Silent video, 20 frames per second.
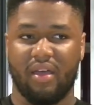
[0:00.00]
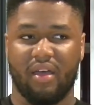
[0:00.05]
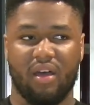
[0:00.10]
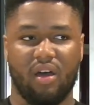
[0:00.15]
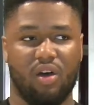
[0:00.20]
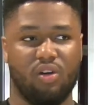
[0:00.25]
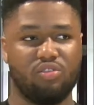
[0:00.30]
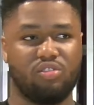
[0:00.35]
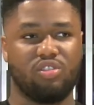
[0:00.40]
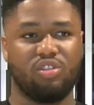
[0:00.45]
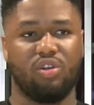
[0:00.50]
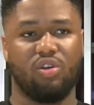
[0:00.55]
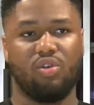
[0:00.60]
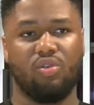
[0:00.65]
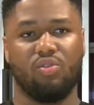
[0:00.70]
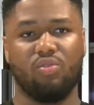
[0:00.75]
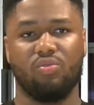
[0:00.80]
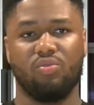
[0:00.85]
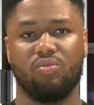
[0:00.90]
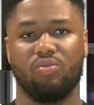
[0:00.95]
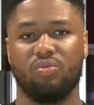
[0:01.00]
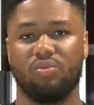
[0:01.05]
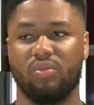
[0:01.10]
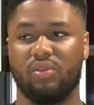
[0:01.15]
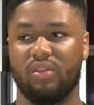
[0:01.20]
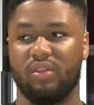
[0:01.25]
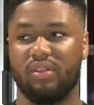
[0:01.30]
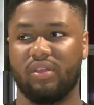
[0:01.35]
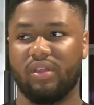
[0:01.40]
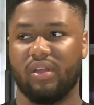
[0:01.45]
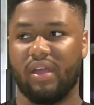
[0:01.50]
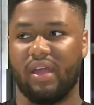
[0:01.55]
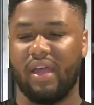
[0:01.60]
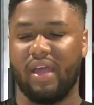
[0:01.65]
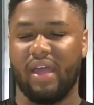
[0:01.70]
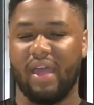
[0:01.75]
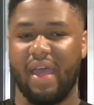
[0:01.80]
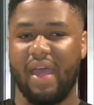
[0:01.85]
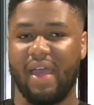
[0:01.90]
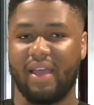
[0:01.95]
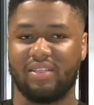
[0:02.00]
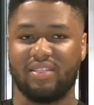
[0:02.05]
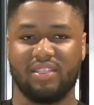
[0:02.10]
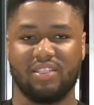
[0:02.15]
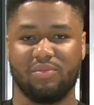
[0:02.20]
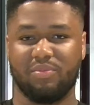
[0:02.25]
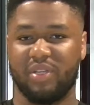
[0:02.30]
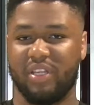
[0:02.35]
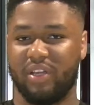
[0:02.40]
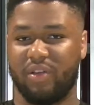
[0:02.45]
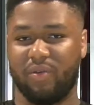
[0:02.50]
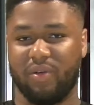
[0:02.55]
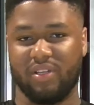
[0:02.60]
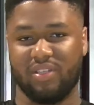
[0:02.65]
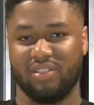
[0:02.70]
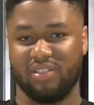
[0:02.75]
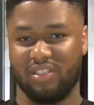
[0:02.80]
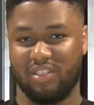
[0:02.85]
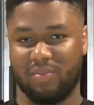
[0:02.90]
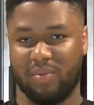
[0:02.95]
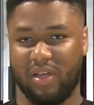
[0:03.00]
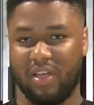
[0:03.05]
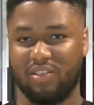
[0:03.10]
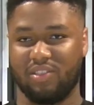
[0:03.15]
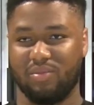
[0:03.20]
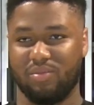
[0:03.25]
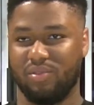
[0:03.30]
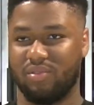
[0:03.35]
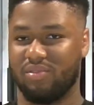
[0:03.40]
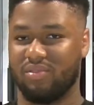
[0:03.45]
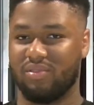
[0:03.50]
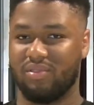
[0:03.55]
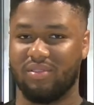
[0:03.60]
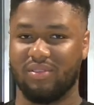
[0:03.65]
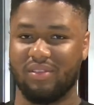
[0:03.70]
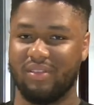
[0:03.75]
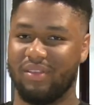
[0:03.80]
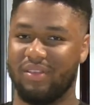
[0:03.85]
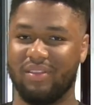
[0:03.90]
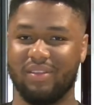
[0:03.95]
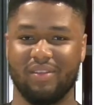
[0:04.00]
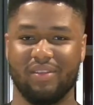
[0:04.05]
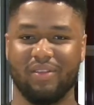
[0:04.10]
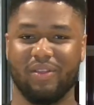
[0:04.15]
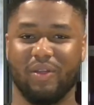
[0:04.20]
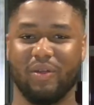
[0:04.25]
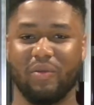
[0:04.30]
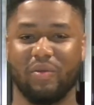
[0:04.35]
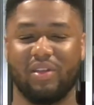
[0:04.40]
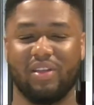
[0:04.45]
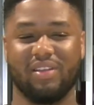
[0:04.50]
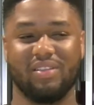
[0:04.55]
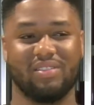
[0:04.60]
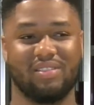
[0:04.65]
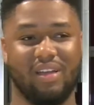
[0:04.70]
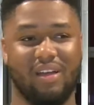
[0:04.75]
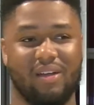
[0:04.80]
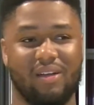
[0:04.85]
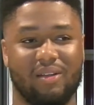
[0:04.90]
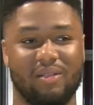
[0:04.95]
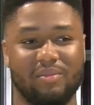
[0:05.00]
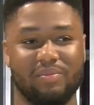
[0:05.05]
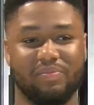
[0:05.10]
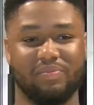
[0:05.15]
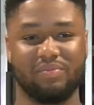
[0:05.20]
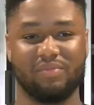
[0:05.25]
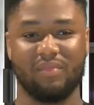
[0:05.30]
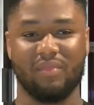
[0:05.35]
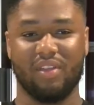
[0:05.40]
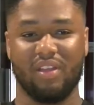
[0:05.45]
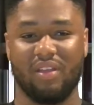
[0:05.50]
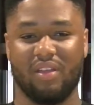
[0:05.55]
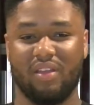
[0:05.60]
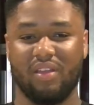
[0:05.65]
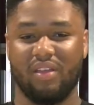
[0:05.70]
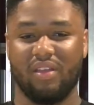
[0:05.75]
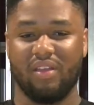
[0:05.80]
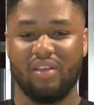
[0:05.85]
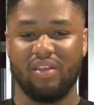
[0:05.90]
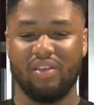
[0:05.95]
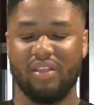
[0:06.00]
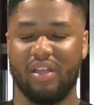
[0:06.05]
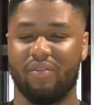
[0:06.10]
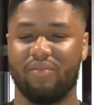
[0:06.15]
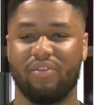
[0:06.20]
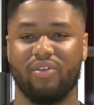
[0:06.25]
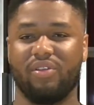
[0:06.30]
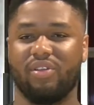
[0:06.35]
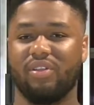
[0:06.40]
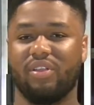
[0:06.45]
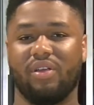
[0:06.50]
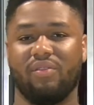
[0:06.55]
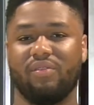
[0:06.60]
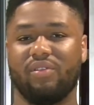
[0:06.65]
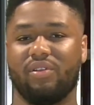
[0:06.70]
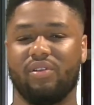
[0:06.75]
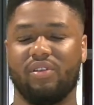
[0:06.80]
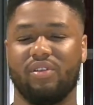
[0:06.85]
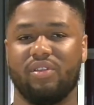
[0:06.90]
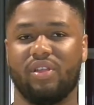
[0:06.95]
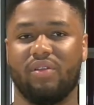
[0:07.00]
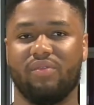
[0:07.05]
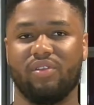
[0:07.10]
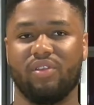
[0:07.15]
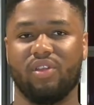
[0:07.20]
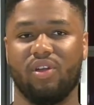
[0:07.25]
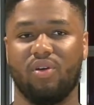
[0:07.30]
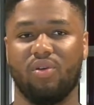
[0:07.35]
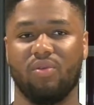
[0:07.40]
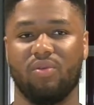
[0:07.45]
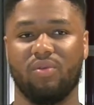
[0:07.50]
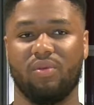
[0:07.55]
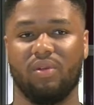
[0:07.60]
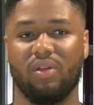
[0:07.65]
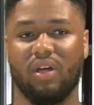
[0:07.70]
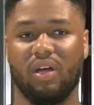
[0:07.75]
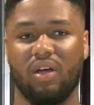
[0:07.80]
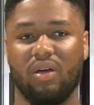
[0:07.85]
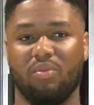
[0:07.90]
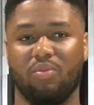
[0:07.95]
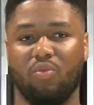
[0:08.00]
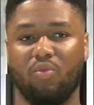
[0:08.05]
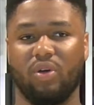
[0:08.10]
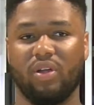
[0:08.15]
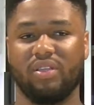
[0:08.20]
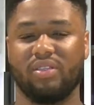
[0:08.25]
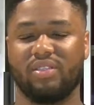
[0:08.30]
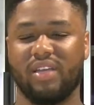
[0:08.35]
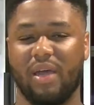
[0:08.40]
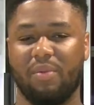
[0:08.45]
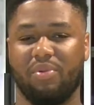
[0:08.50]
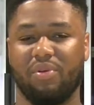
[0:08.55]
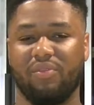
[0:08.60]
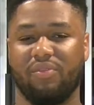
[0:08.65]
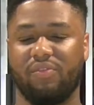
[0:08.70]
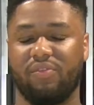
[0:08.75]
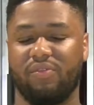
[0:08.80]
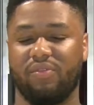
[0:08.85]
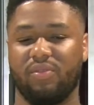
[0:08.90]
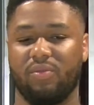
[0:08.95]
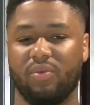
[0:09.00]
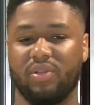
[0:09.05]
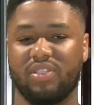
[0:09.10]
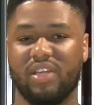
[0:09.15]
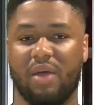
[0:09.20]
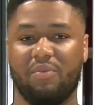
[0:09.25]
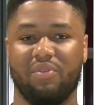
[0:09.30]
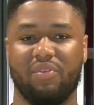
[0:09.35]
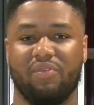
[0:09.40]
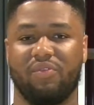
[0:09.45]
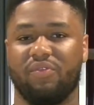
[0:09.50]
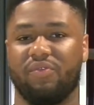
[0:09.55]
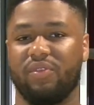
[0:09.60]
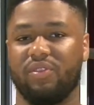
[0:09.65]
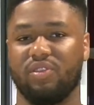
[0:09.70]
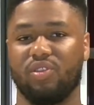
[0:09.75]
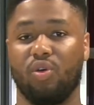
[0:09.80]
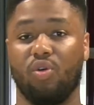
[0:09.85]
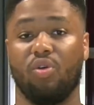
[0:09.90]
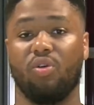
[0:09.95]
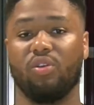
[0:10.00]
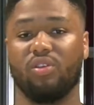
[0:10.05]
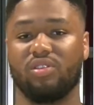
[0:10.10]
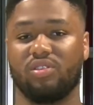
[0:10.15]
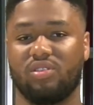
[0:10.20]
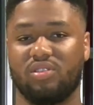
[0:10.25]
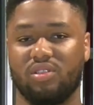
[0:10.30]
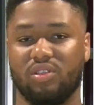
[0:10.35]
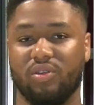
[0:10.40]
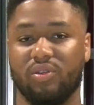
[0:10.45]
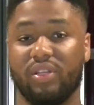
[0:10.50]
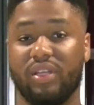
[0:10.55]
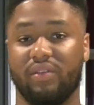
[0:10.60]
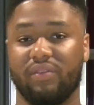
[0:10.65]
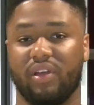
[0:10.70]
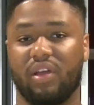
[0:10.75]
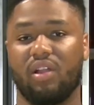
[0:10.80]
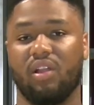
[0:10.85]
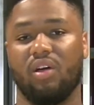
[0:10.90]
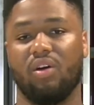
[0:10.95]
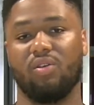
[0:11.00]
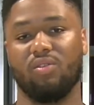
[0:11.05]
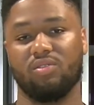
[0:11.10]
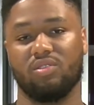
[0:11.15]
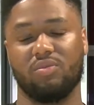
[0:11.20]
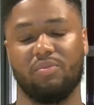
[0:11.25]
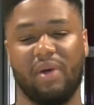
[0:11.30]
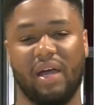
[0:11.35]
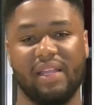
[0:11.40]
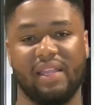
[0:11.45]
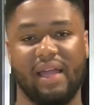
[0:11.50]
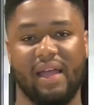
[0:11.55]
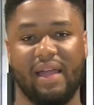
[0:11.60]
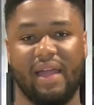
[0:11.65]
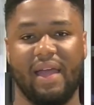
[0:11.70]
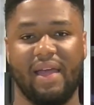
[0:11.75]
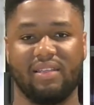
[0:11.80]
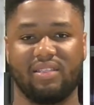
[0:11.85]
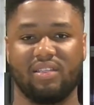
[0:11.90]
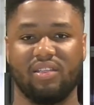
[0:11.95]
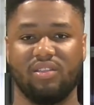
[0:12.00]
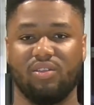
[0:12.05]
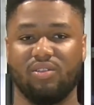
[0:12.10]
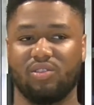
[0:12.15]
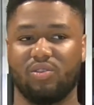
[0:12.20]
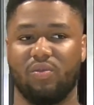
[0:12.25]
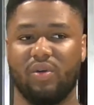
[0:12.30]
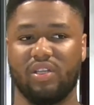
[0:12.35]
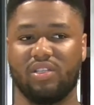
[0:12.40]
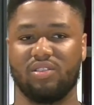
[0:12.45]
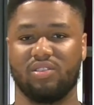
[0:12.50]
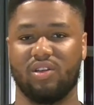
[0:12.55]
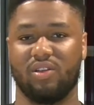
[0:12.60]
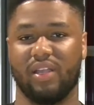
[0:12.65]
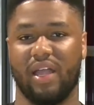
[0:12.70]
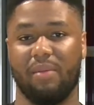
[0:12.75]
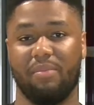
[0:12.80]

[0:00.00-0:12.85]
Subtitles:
also ask as many questions as possible. Because you never know what type of doors you're leaving closed by not asking those questions, or